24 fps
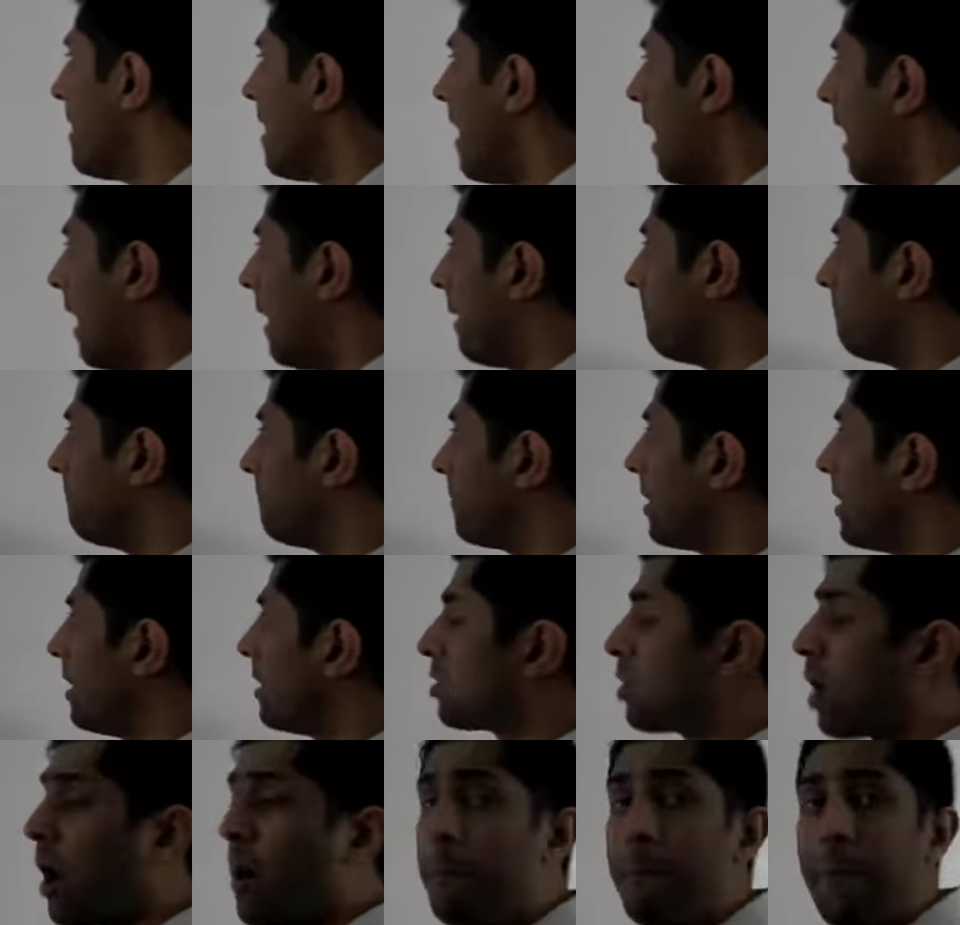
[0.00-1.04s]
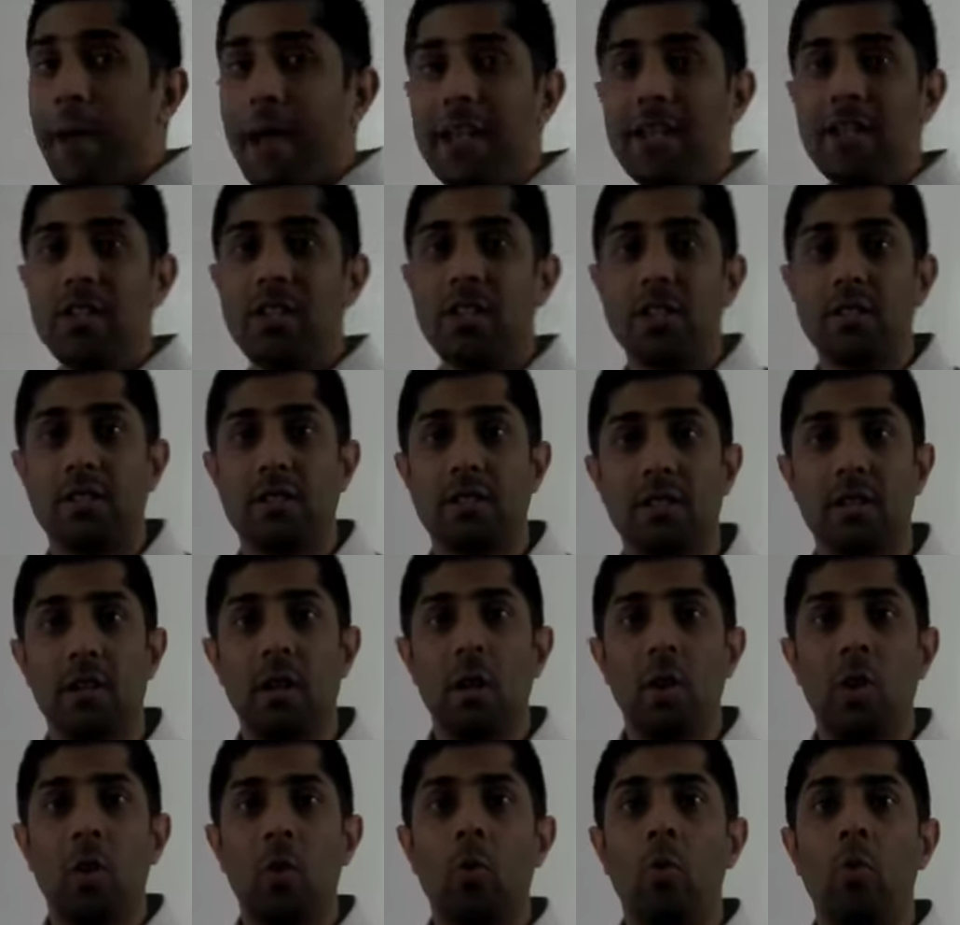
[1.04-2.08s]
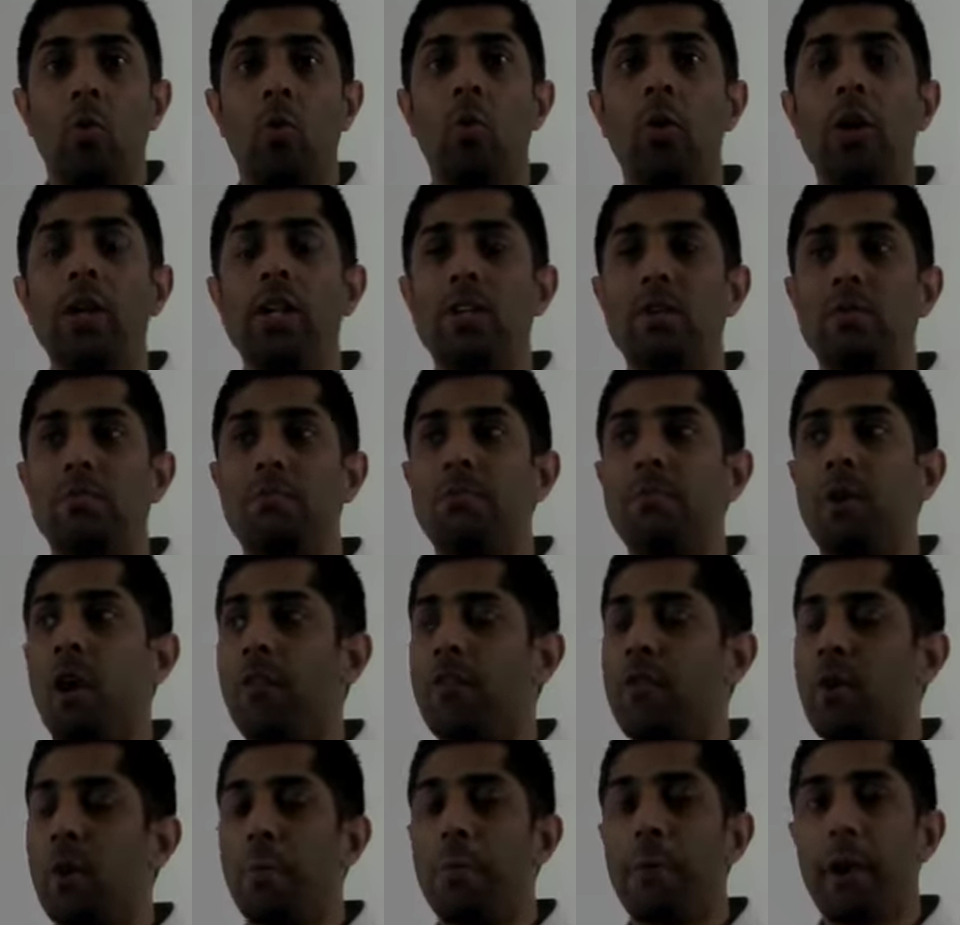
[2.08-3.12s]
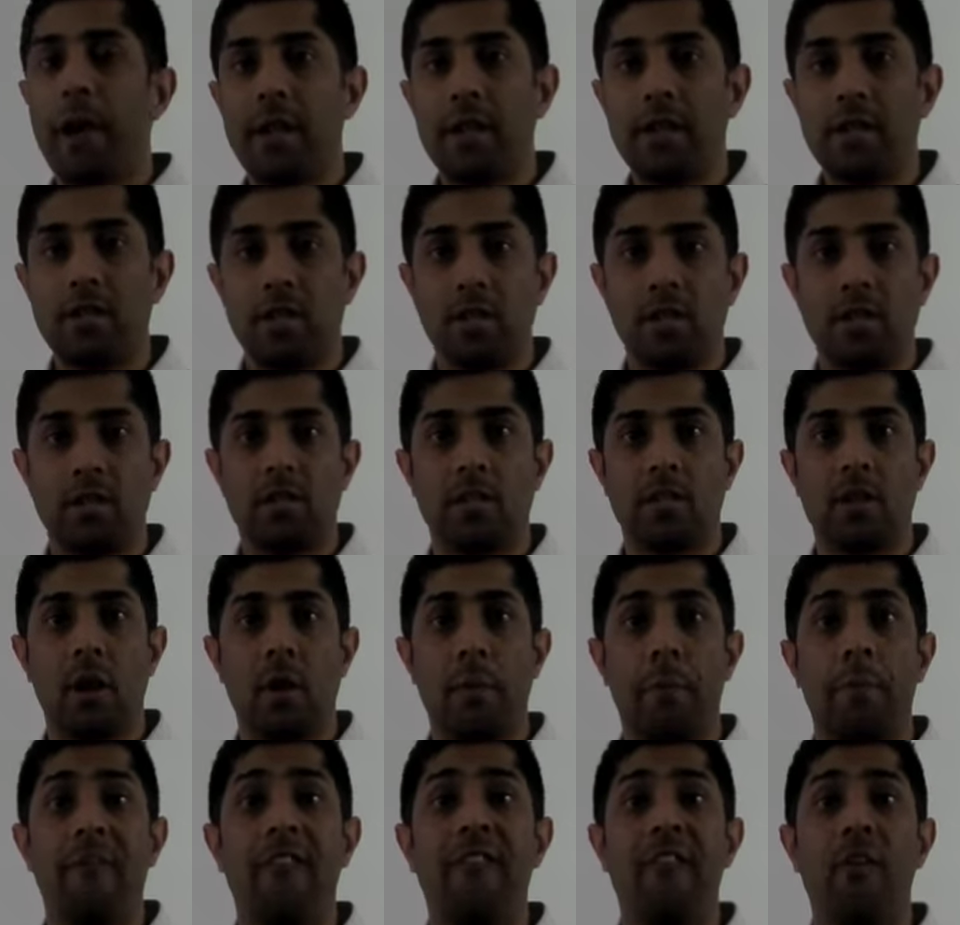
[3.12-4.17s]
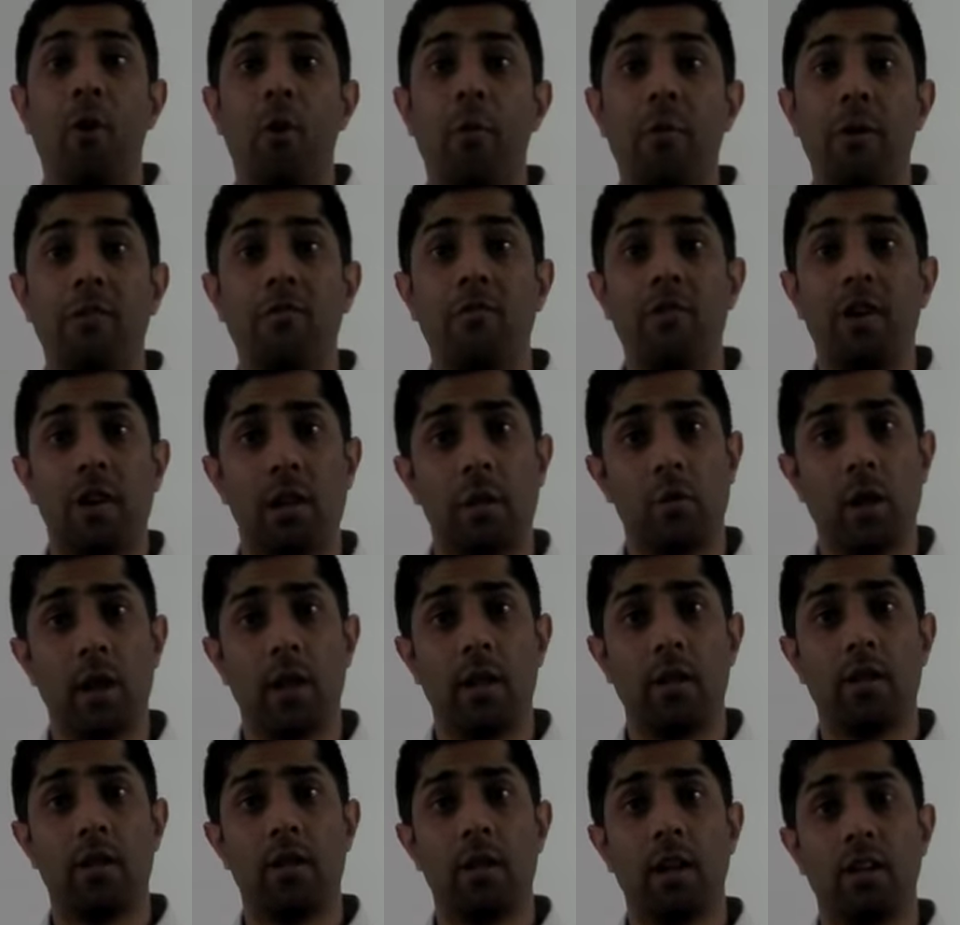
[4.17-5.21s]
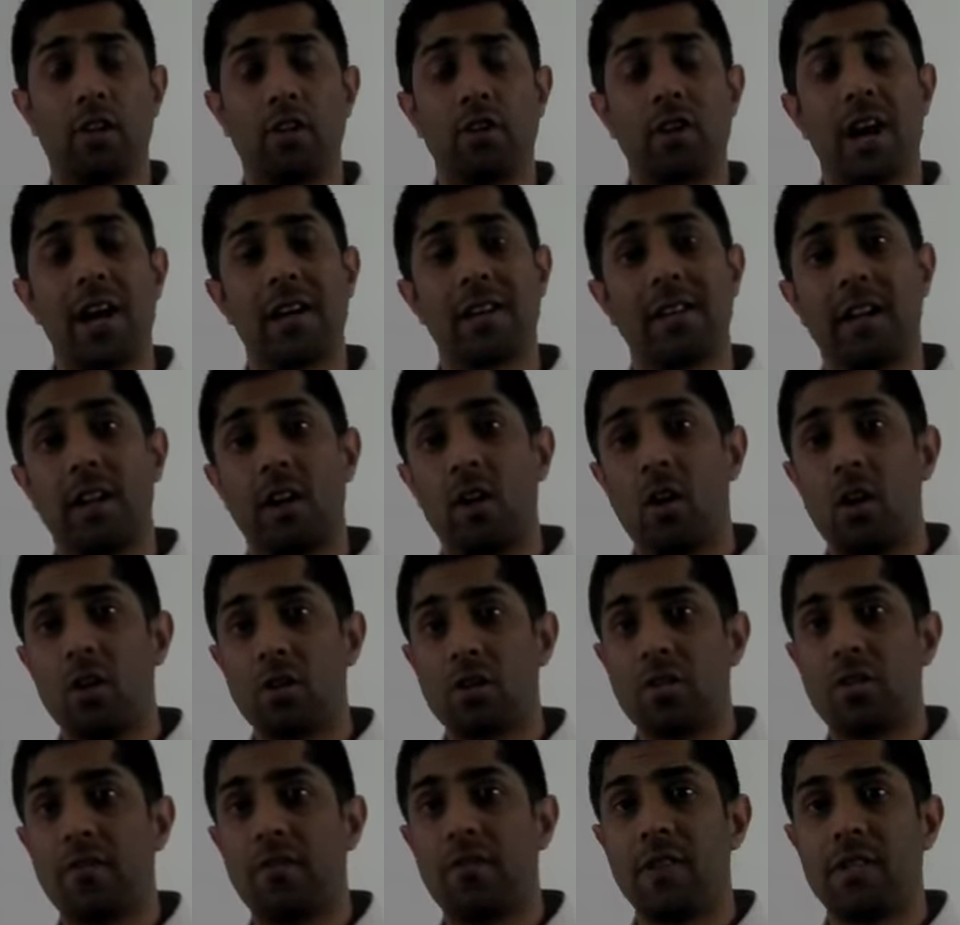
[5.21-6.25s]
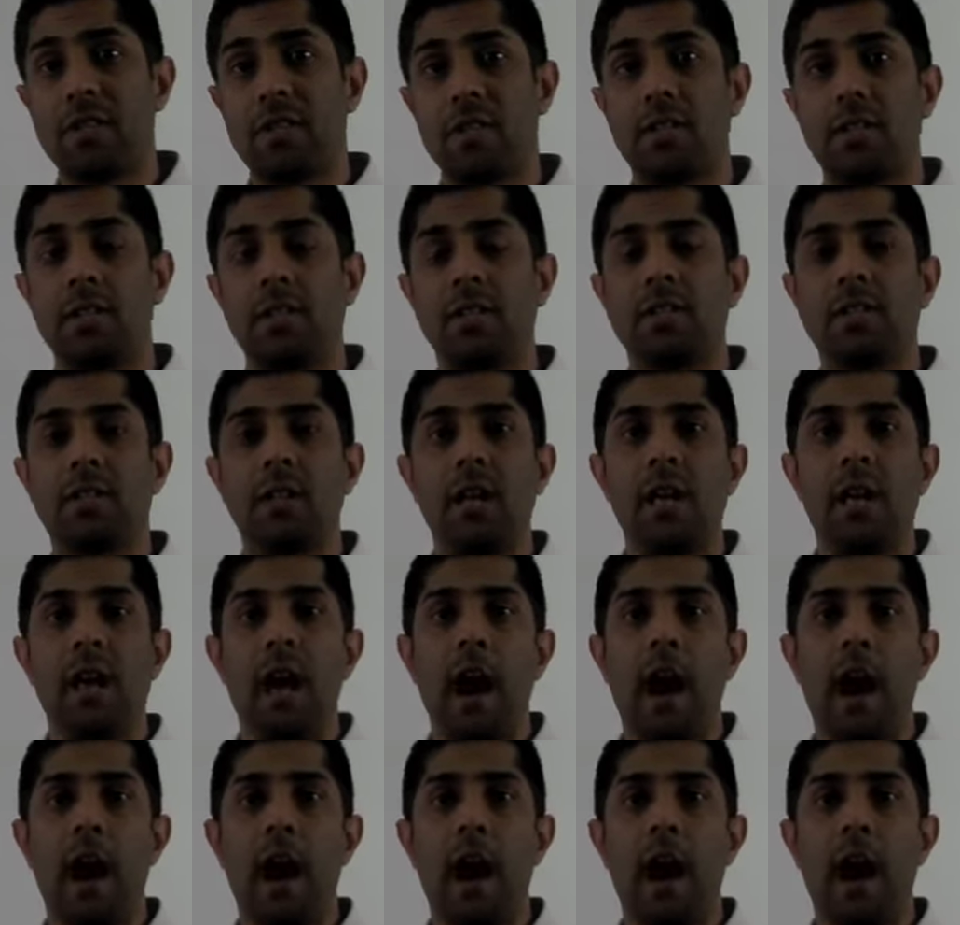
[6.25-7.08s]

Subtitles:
Top pages. Which of your pages are performing really well, attracting lots of visitors,